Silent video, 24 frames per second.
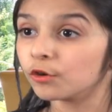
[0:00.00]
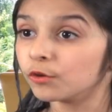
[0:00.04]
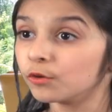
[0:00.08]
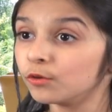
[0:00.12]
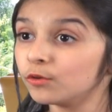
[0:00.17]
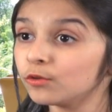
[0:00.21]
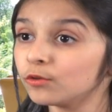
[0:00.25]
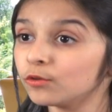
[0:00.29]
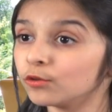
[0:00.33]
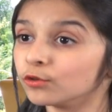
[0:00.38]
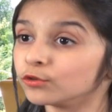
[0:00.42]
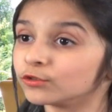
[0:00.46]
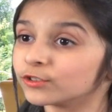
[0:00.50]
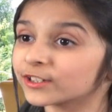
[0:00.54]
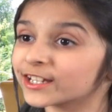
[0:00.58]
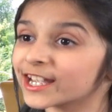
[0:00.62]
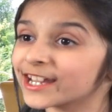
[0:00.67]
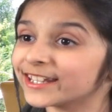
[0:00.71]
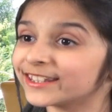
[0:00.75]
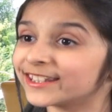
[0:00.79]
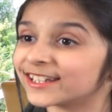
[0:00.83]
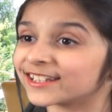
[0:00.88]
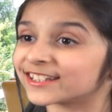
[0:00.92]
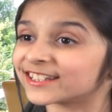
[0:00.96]
Ooh, look
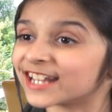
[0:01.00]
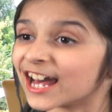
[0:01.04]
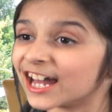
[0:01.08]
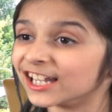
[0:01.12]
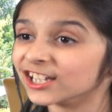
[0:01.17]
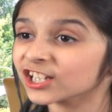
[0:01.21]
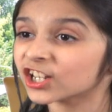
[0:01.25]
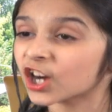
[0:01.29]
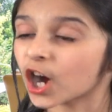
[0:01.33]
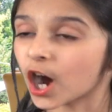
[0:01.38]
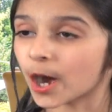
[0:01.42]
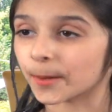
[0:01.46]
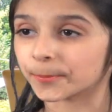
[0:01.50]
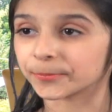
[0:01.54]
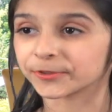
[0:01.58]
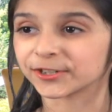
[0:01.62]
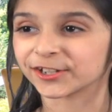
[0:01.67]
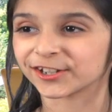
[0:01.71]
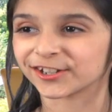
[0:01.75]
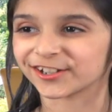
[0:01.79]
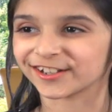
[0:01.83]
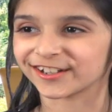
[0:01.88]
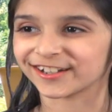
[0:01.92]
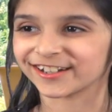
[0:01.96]
at this
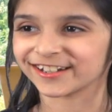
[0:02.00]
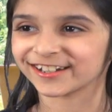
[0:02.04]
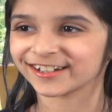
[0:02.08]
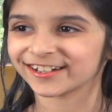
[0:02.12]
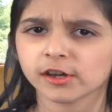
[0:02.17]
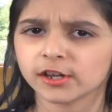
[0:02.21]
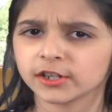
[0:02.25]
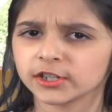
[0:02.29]
helicopter.